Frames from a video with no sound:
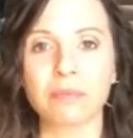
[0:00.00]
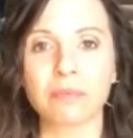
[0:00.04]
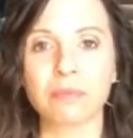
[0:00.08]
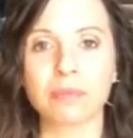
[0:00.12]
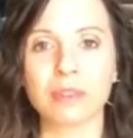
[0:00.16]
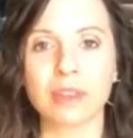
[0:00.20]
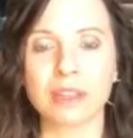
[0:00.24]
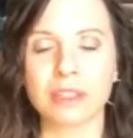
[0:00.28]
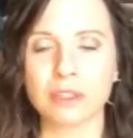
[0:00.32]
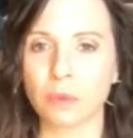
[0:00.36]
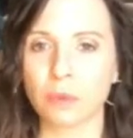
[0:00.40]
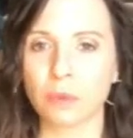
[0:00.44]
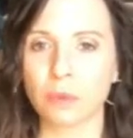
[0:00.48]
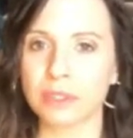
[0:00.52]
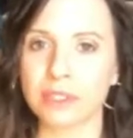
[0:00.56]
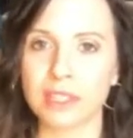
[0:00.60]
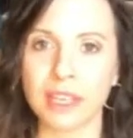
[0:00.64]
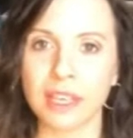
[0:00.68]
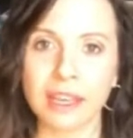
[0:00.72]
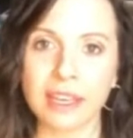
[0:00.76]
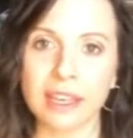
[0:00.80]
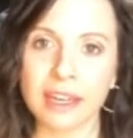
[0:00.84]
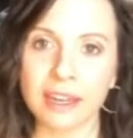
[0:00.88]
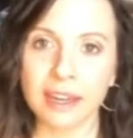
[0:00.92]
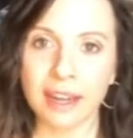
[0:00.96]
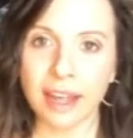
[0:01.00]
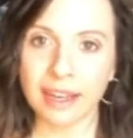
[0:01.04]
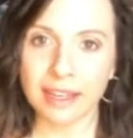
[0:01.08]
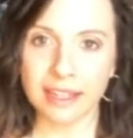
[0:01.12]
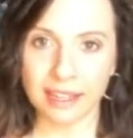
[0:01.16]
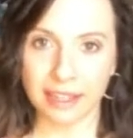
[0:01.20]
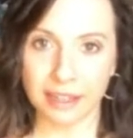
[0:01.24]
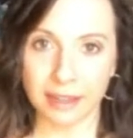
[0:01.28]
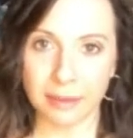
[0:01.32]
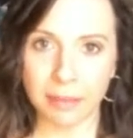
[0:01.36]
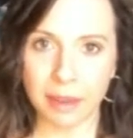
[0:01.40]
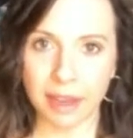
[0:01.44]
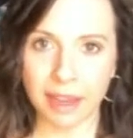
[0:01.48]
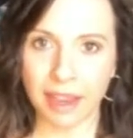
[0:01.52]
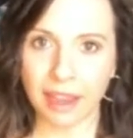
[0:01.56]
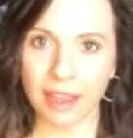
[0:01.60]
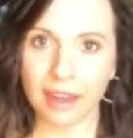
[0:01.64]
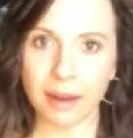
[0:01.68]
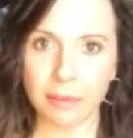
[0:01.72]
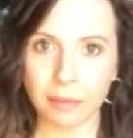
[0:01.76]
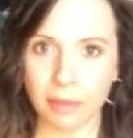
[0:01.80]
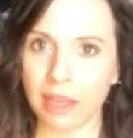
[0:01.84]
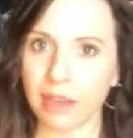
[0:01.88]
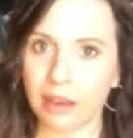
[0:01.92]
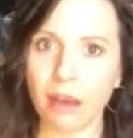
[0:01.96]
Because once I get an idea in my head,
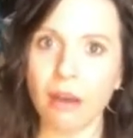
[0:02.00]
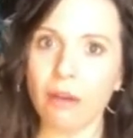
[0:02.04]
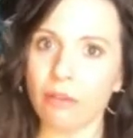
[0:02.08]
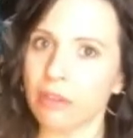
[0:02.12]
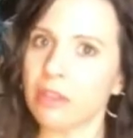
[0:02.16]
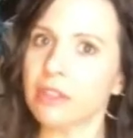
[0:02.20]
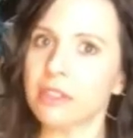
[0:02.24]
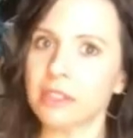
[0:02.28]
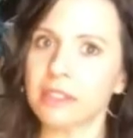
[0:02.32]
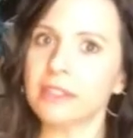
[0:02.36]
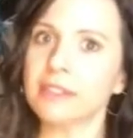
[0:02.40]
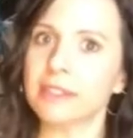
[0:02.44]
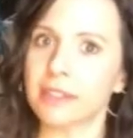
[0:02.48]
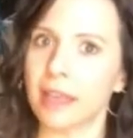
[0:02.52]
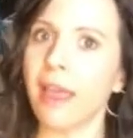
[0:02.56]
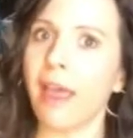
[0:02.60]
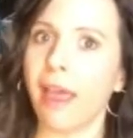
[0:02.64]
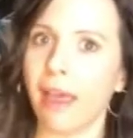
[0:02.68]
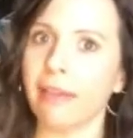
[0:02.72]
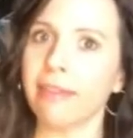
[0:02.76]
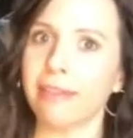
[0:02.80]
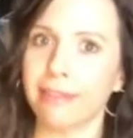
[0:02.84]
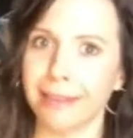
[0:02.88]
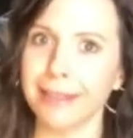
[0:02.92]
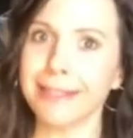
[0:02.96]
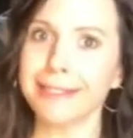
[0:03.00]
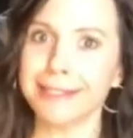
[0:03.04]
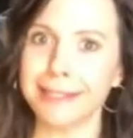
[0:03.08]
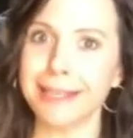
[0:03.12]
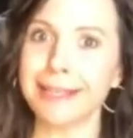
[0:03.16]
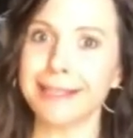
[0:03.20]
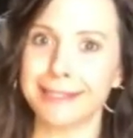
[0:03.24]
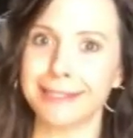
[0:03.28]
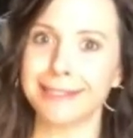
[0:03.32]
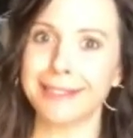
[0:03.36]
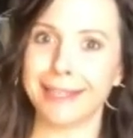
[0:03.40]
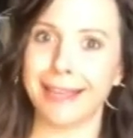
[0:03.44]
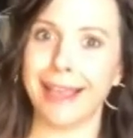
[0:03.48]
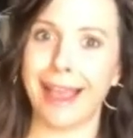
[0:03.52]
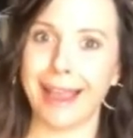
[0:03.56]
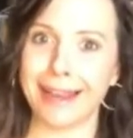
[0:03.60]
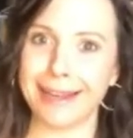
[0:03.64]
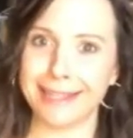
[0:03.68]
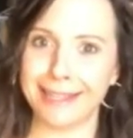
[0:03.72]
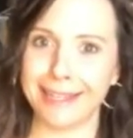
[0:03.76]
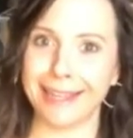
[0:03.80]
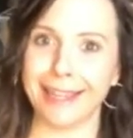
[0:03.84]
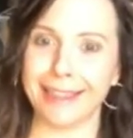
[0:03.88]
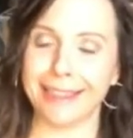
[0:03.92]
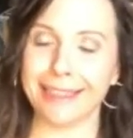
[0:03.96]
I'm like, oh, this is it. This is the
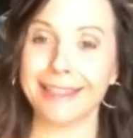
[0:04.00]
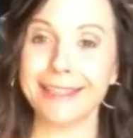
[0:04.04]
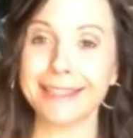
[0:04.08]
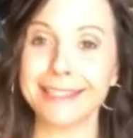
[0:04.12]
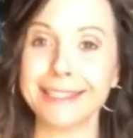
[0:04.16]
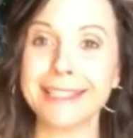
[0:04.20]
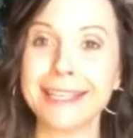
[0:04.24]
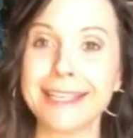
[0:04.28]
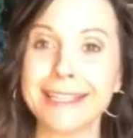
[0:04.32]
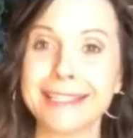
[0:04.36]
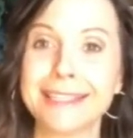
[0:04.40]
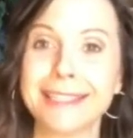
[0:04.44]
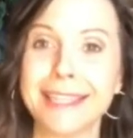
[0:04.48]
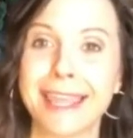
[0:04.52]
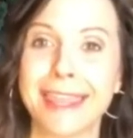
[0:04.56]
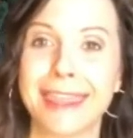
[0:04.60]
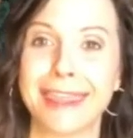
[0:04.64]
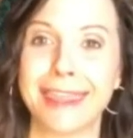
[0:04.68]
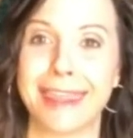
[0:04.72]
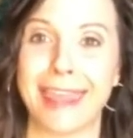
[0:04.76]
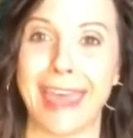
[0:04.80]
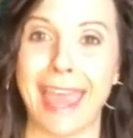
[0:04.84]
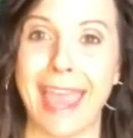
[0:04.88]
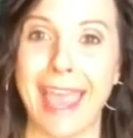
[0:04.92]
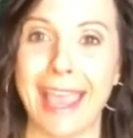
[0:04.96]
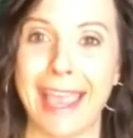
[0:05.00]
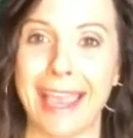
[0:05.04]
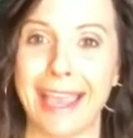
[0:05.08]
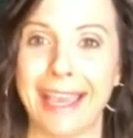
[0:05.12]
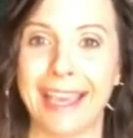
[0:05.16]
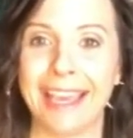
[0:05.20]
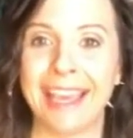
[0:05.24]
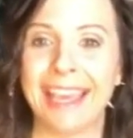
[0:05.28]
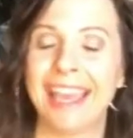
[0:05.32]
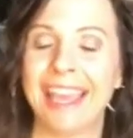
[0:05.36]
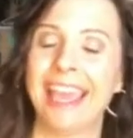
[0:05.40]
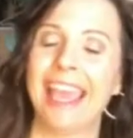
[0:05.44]
idea. This is the thing.